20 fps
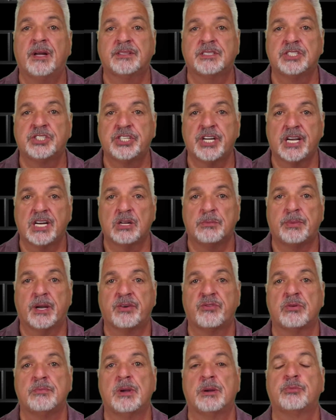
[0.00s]
out the channel by
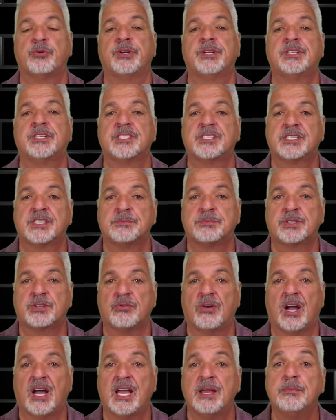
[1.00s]
remembering to
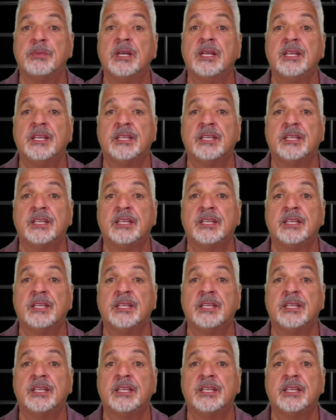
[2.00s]
subscribe,